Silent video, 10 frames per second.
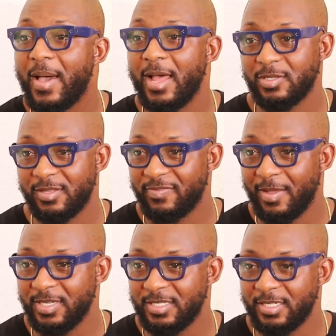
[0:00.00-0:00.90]
Part of the
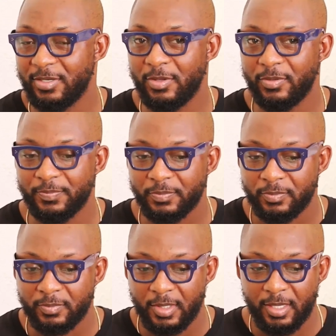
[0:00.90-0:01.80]
family didn't know.
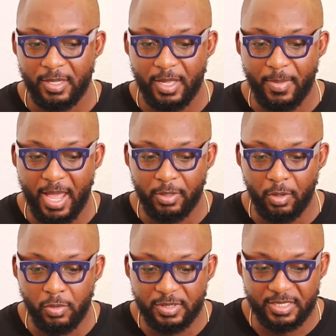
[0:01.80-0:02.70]
My
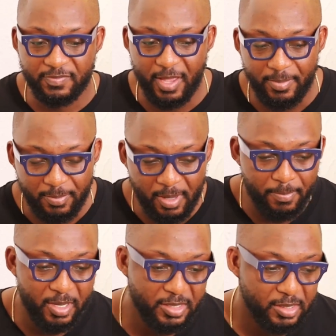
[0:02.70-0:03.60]
closest family
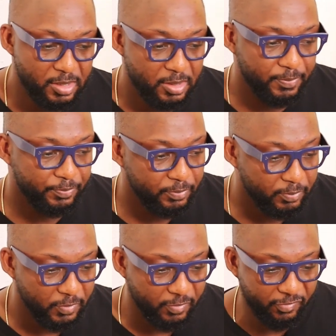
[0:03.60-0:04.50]
members
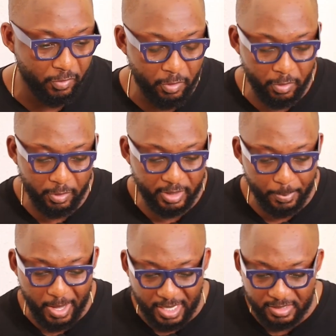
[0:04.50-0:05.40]
for the
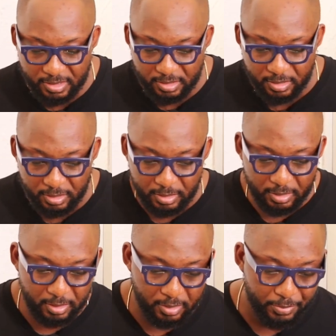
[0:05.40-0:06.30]
past,
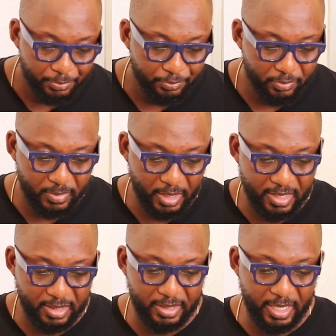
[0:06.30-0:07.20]
I
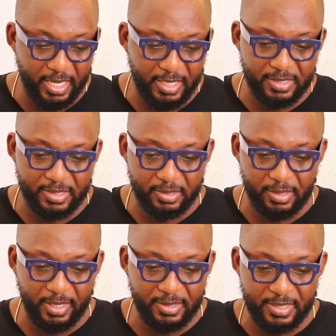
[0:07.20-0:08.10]
think
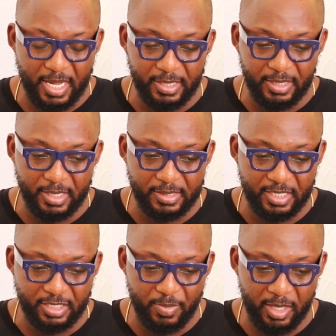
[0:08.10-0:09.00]
8-9 years
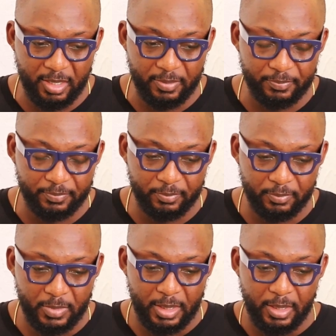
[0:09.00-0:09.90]
has been
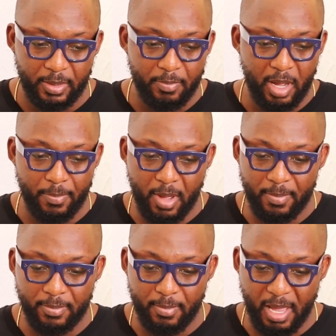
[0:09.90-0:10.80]
my
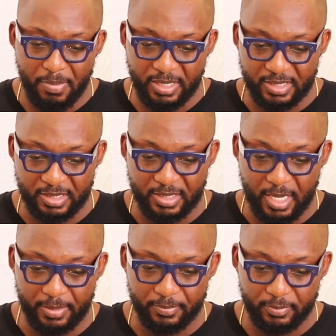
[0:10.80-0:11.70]
mom, my big
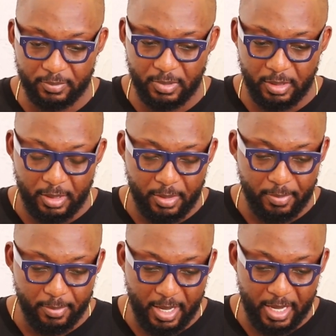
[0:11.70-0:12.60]
sister,
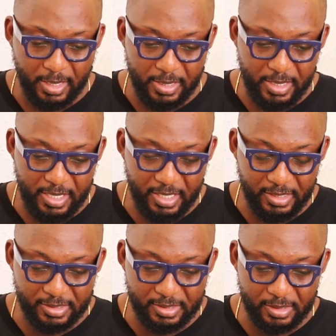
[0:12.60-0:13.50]
my
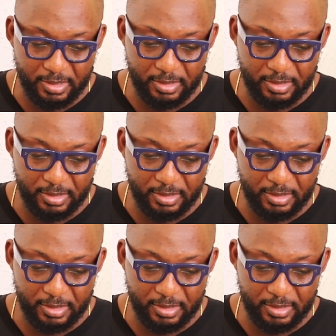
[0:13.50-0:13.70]
niece,